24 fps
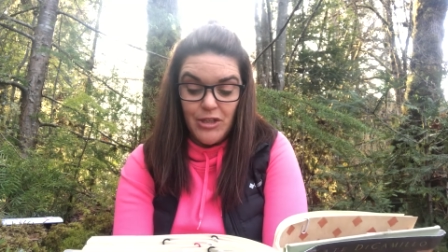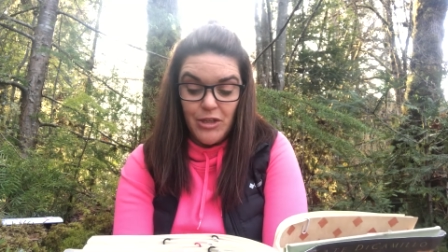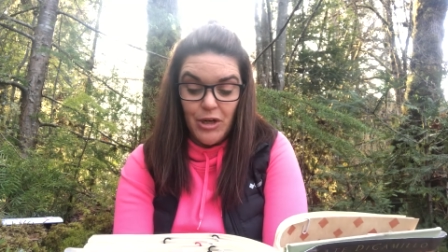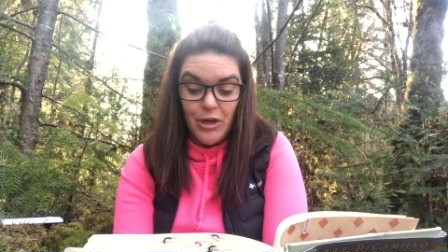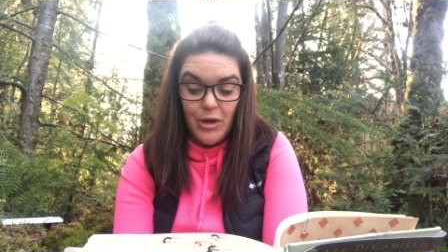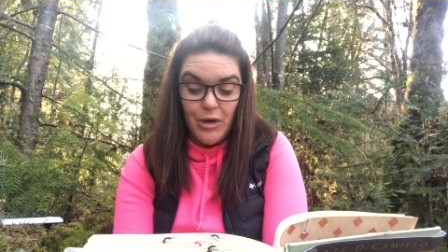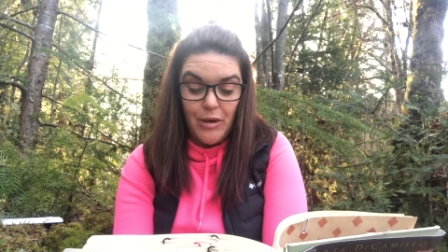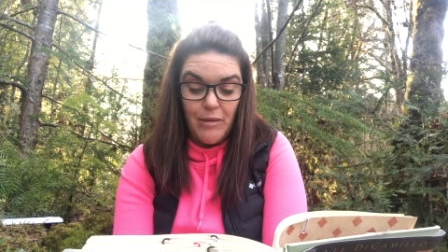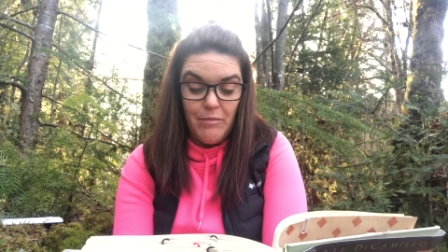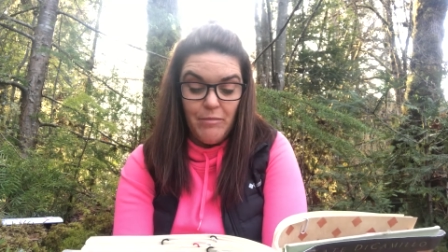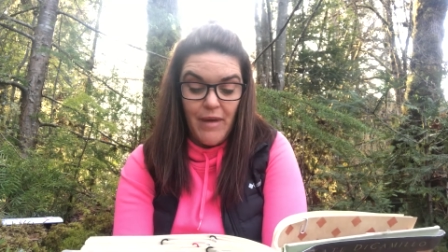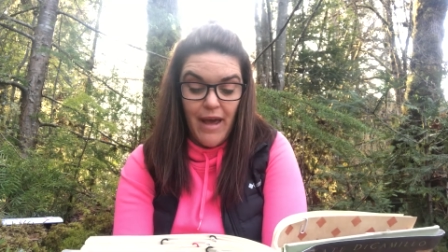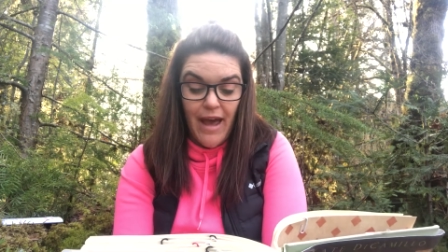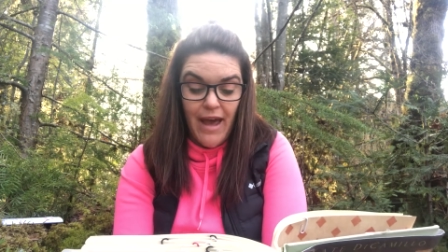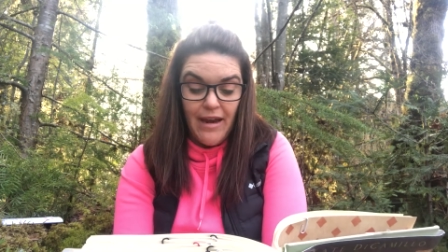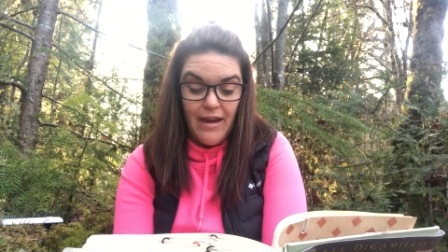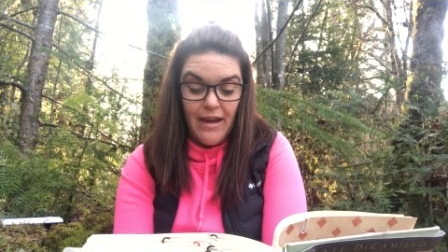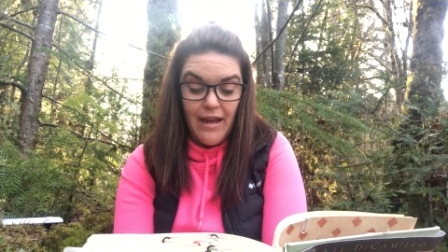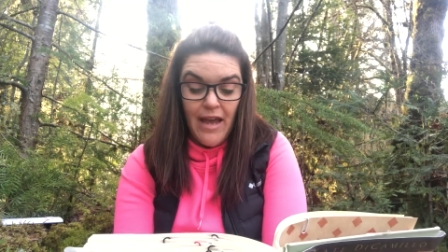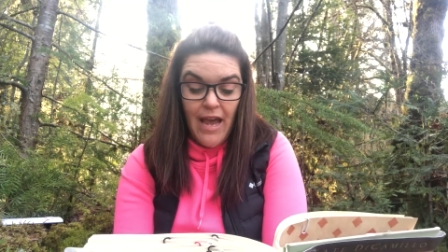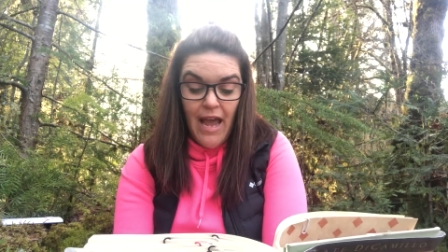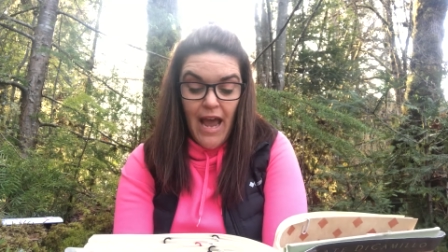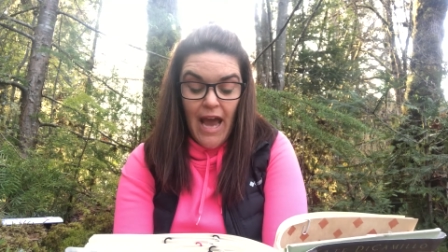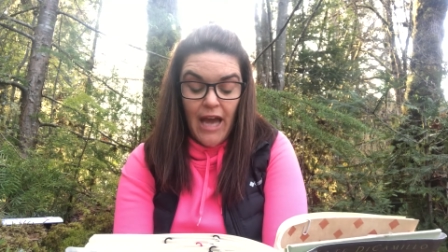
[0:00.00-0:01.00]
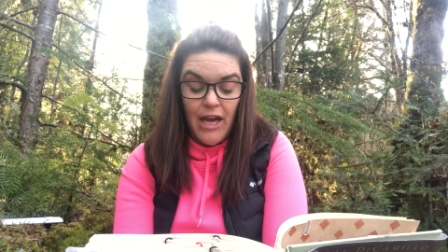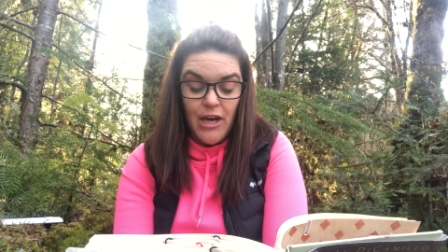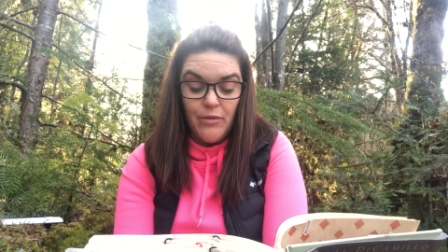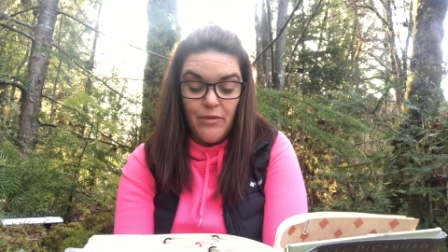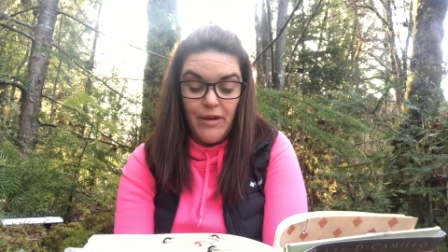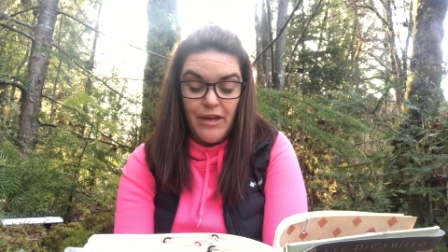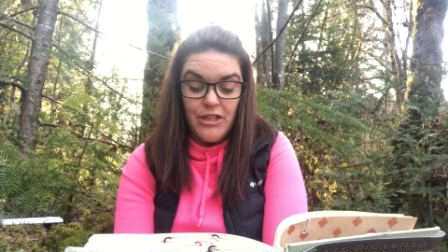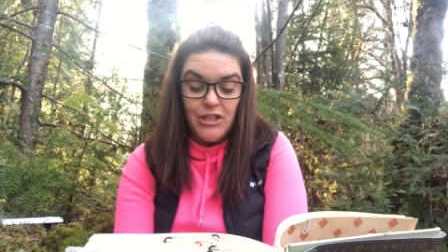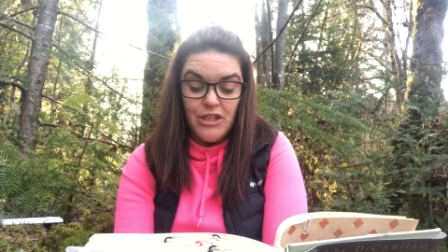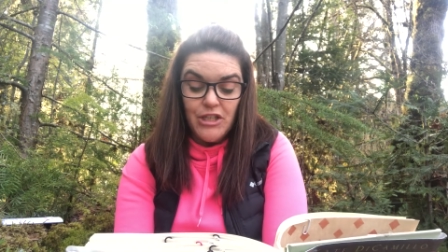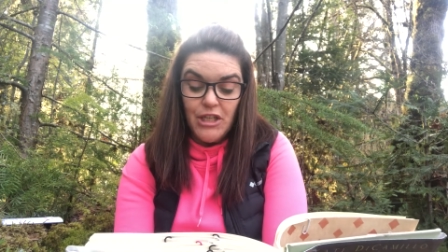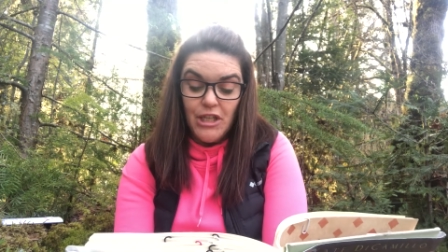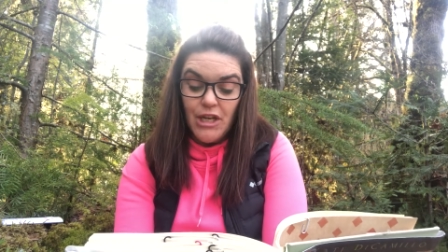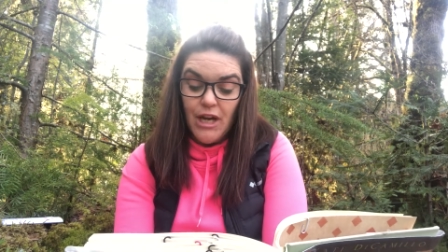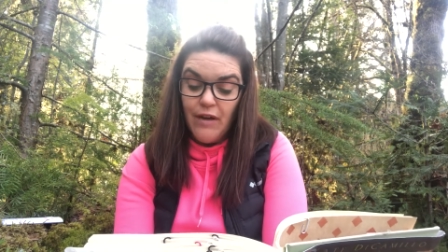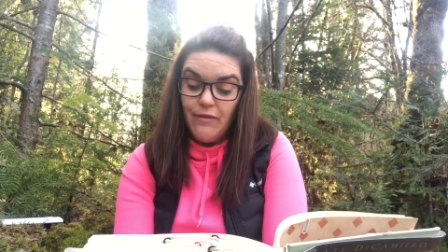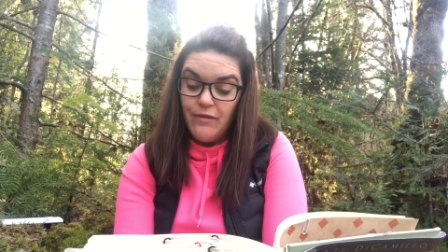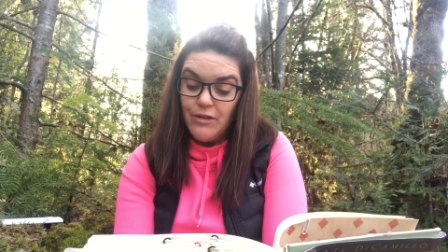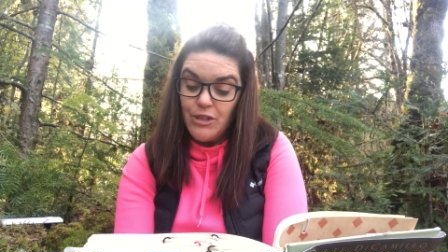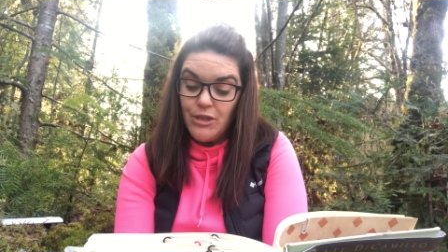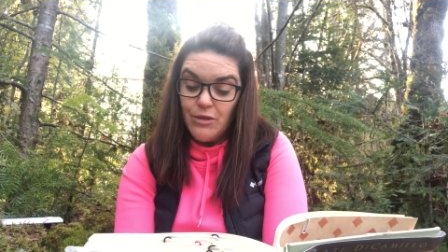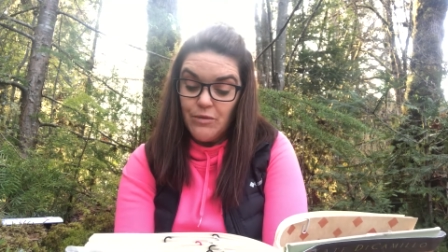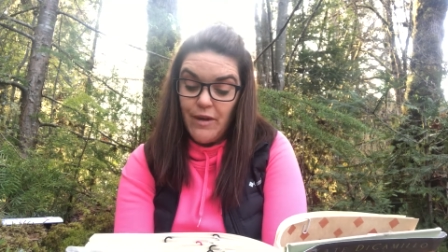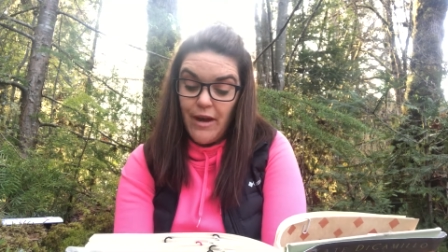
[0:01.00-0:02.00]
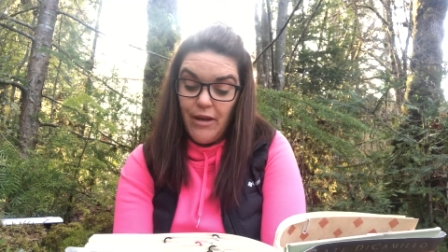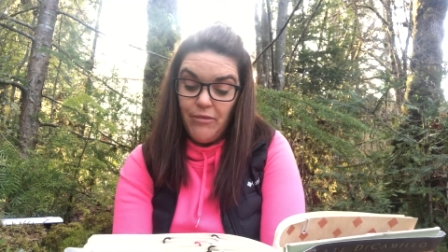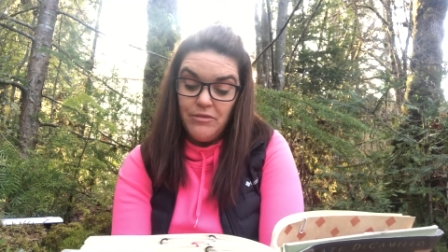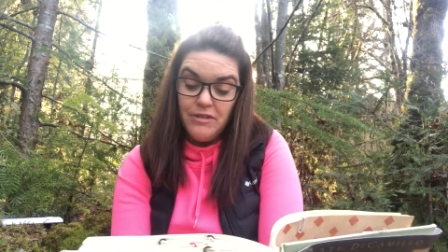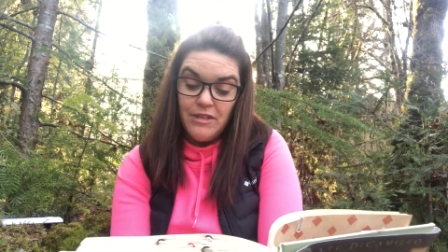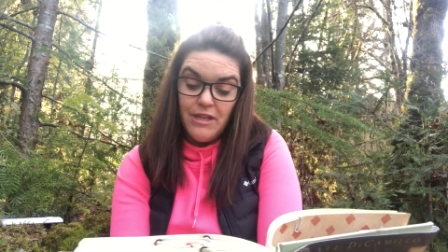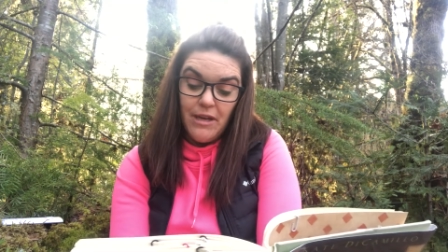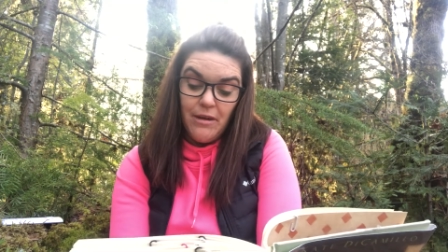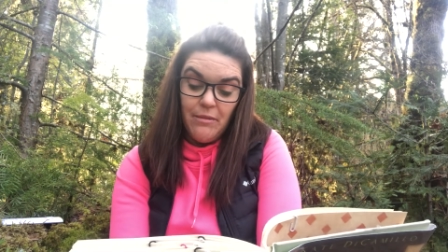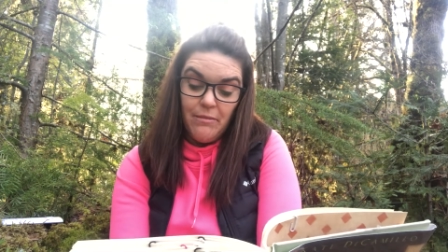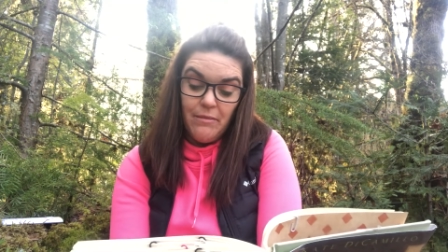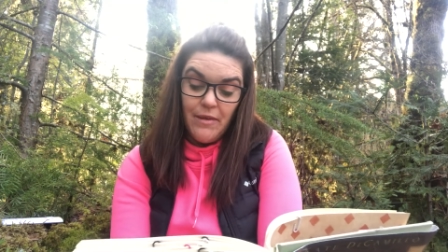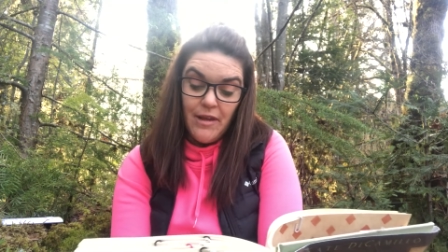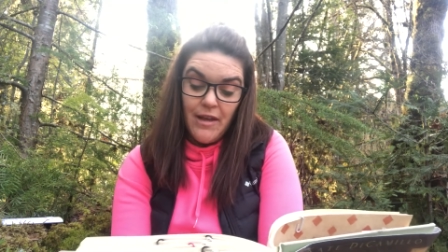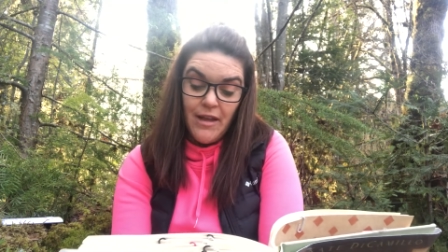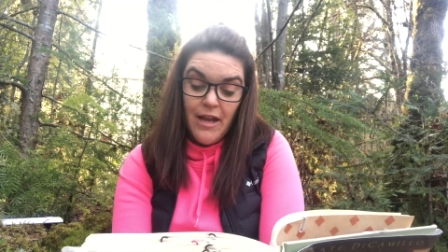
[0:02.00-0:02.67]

to her in bed and arranged the covers around him.